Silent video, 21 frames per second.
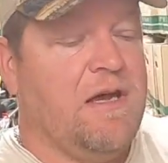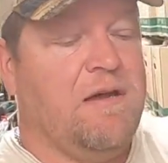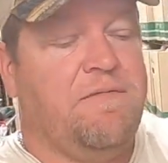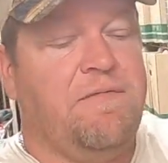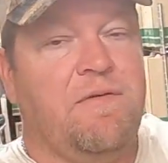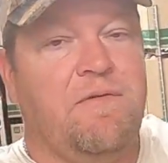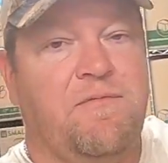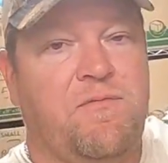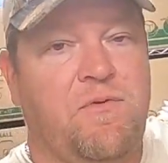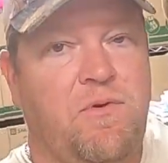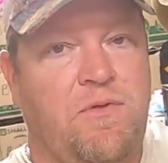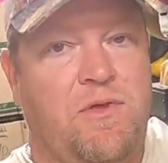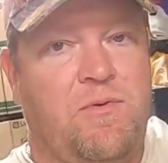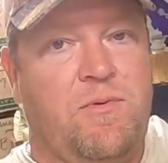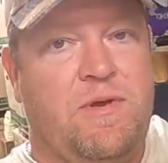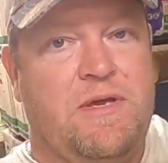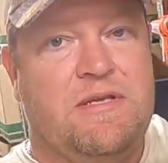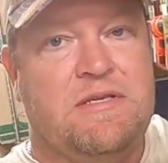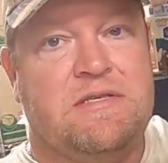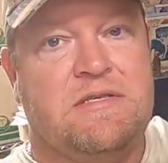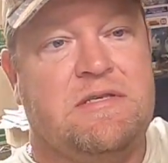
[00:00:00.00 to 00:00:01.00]
cuff for the
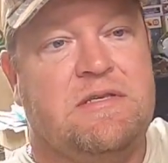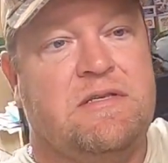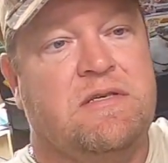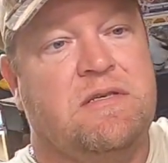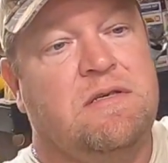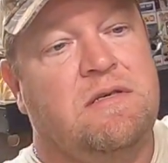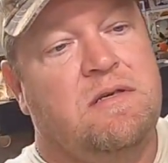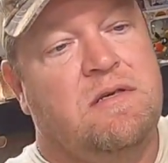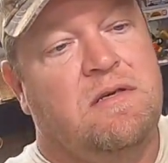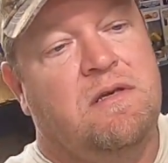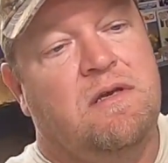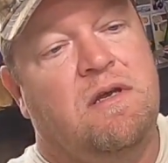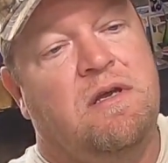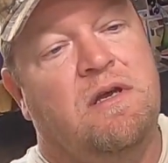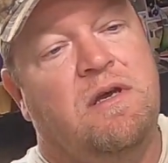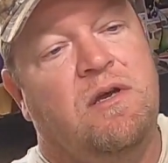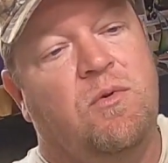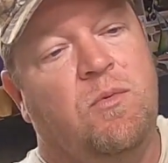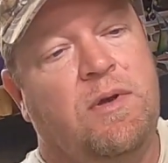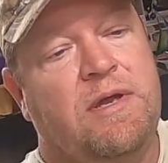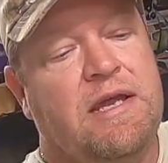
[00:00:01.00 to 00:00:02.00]
wrist.
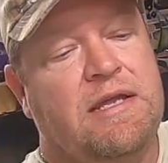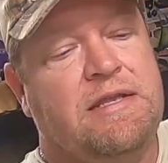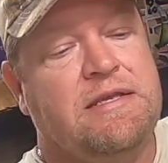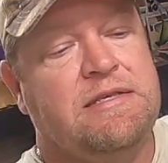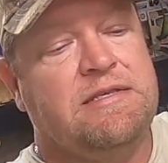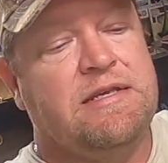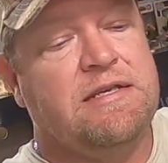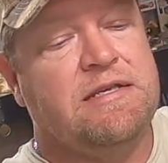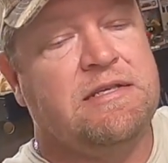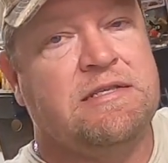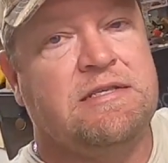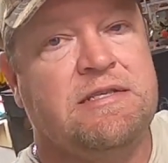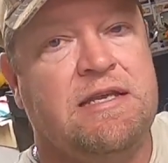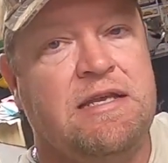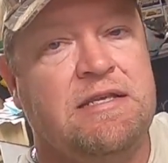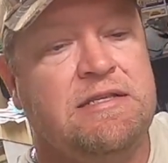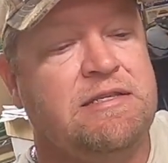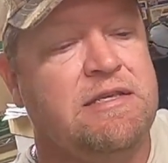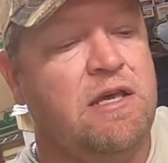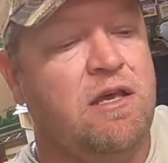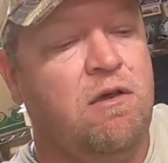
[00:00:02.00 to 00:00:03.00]
We got this at an
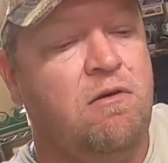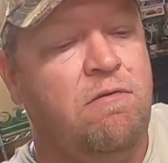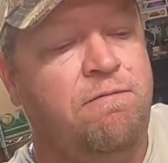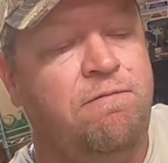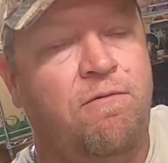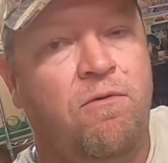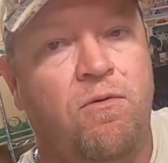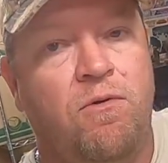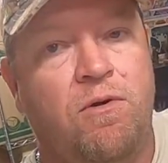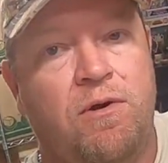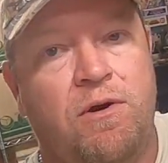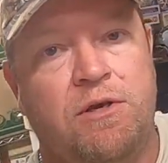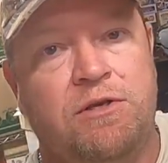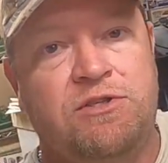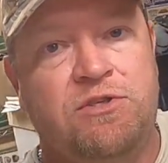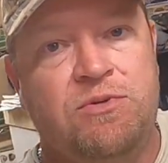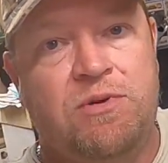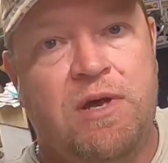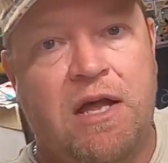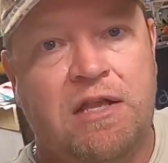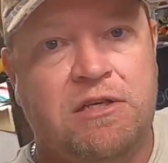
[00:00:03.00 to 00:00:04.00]
estate sale for
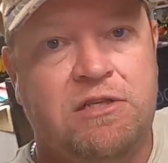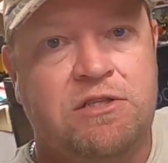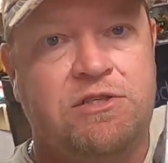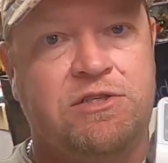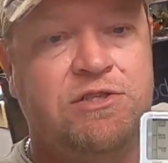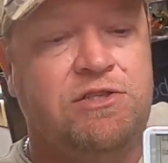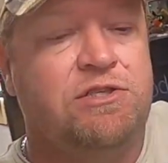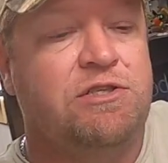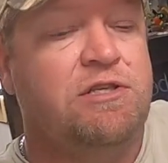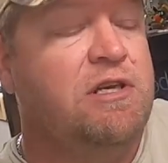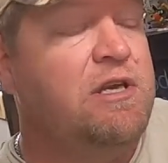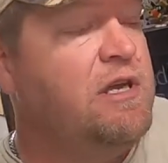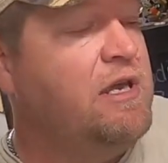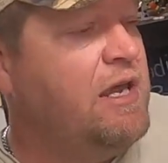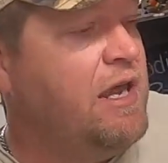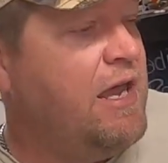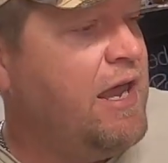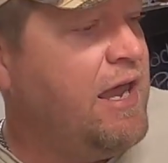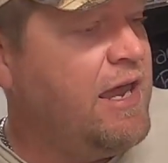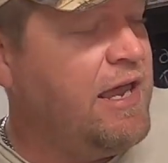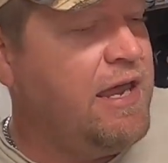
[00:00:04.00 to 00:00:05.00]
$2,
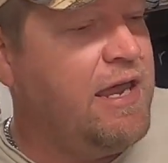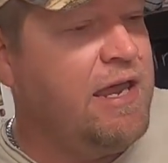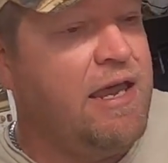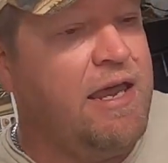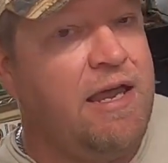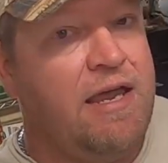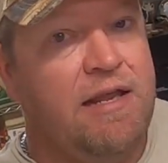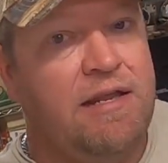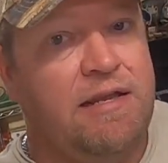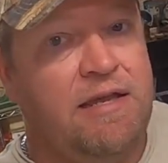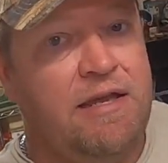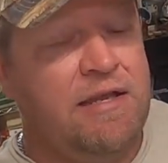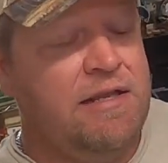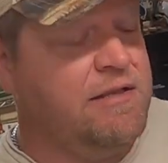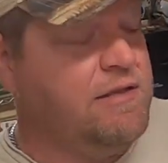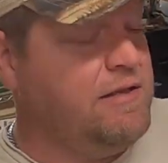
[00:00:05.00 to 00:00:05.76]
and